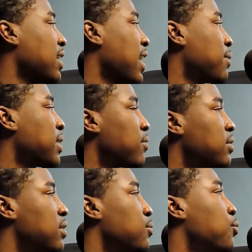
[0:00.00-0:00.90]
I'm not
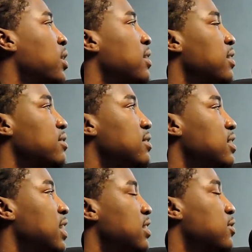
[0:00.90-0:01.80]
really one that
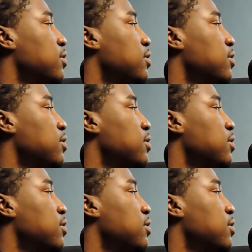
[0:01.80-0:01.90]
thinks